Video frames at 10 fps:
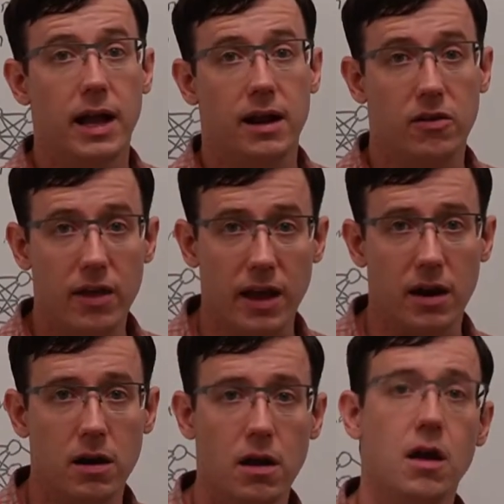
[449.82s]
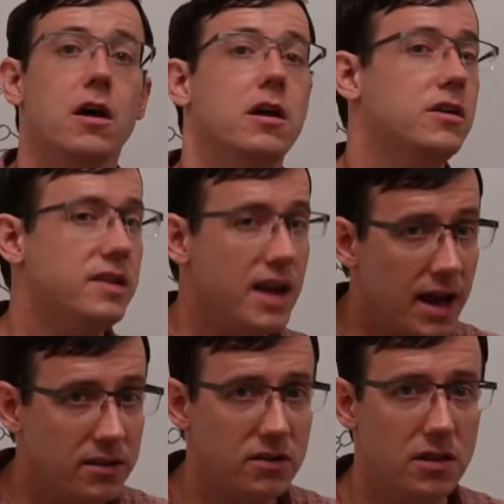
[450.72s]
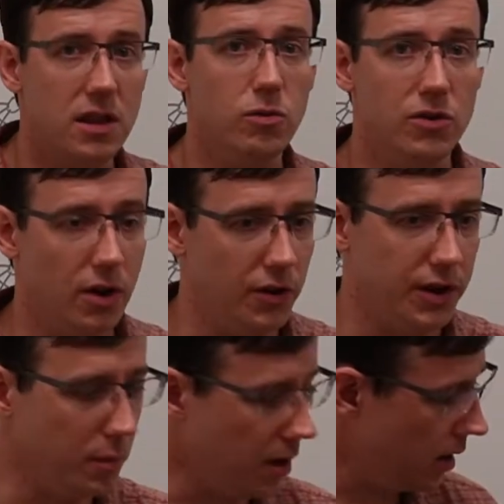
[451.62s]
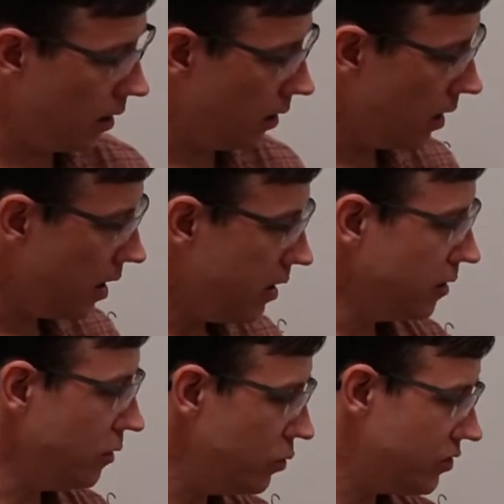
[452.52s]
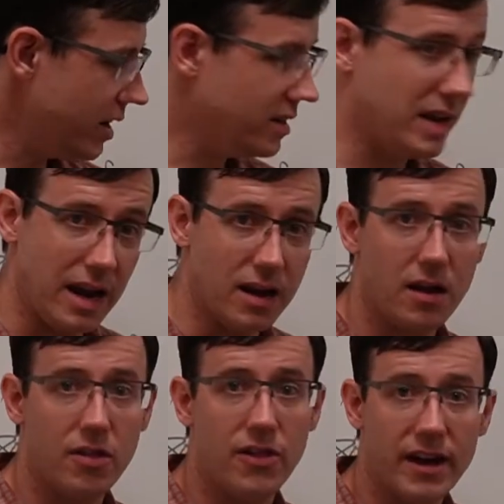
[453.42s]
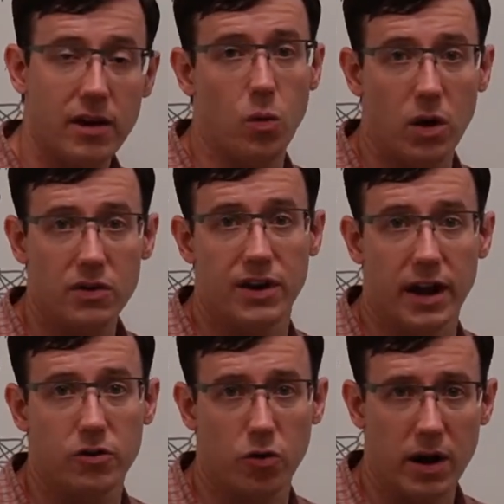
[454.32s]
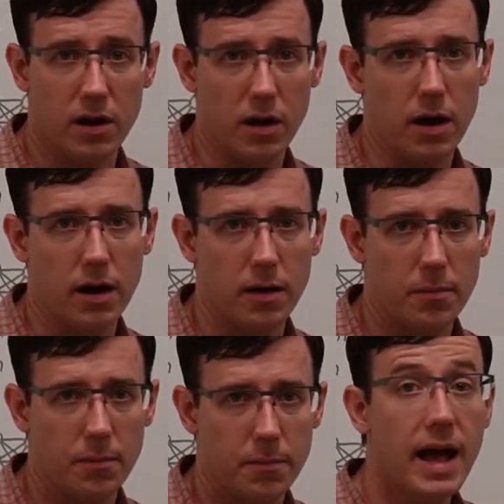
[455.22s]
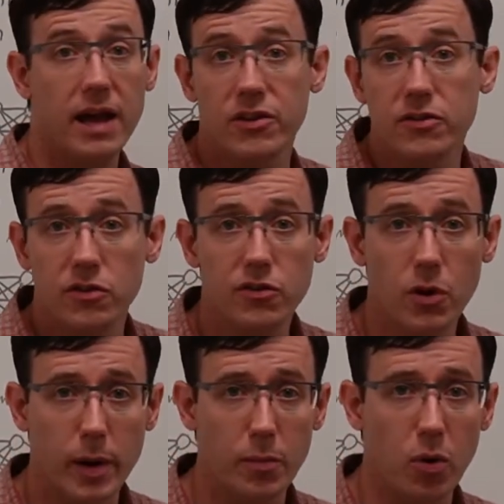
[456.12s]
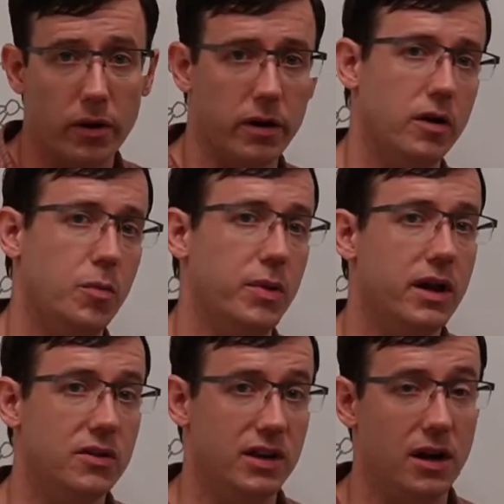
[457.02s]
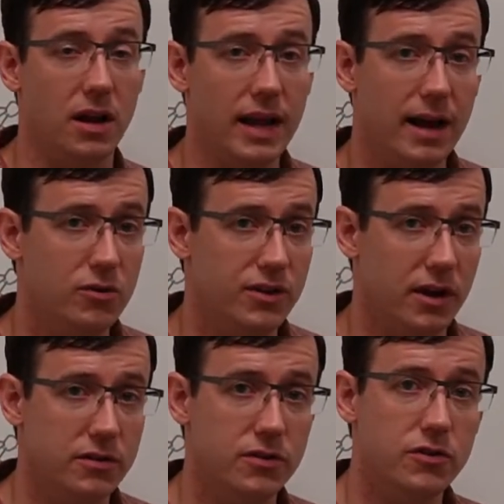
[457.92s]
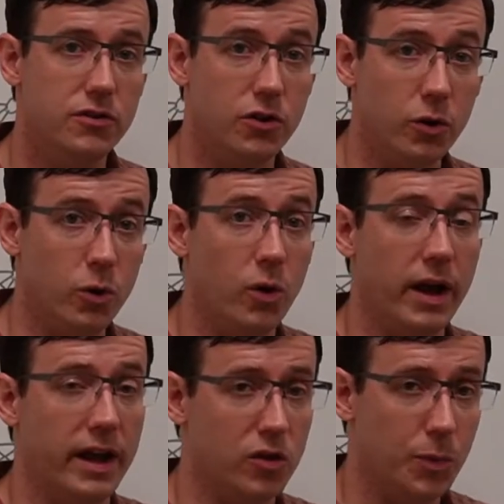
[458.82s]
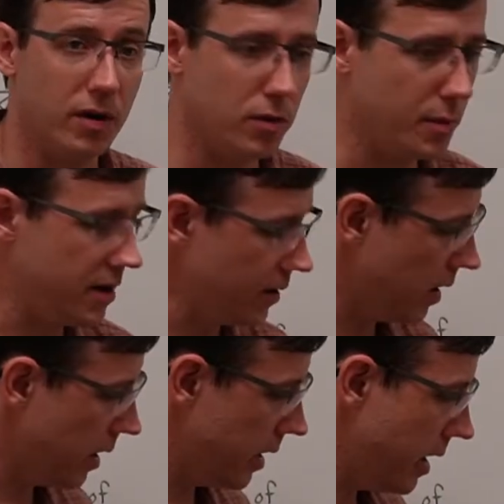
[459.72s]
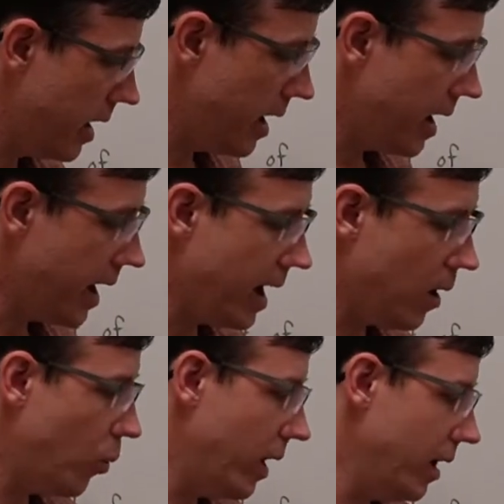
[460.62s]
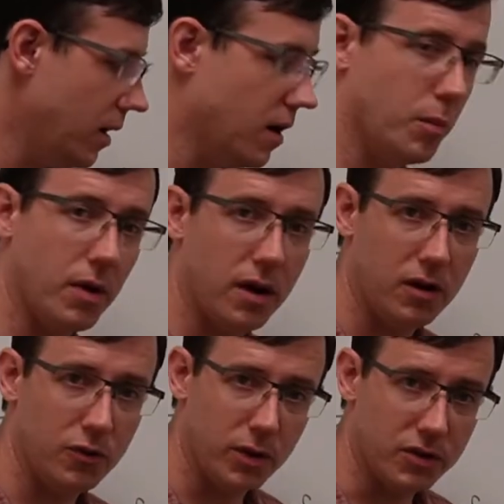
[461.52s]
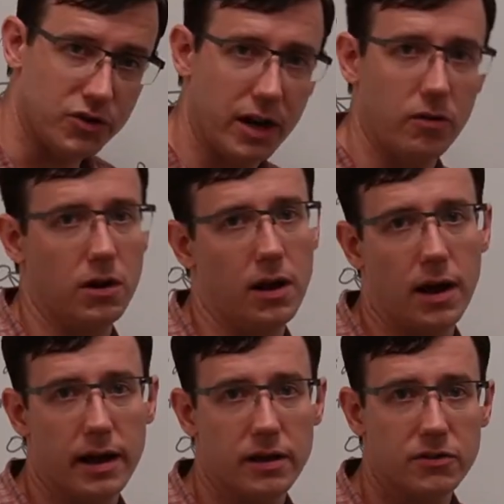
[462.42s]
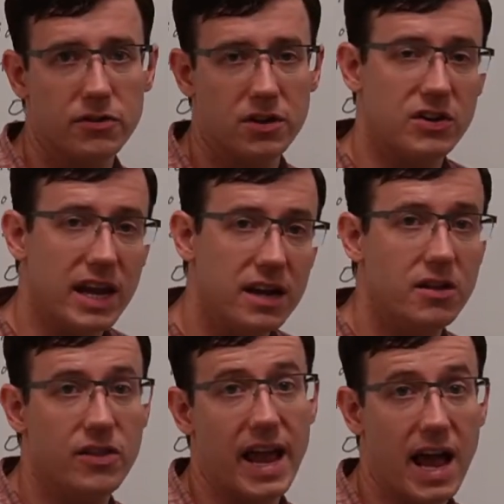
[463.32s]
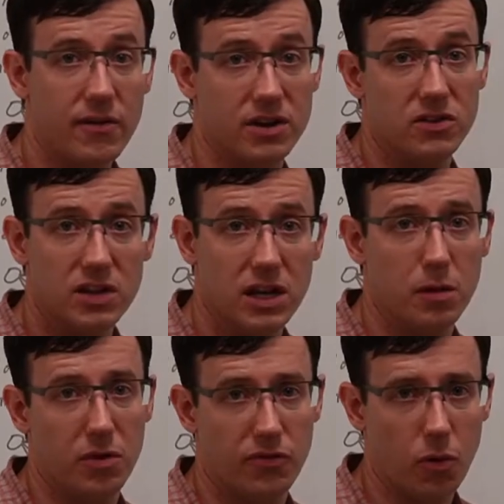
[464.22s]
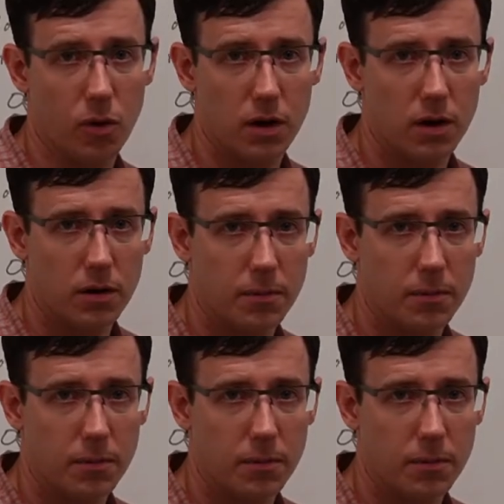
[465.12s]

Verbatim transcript: and then test the resulting model using data that it was not trained on. And this is so important because it allows us to experiment on how well our models will generalize to data they haven't seen before.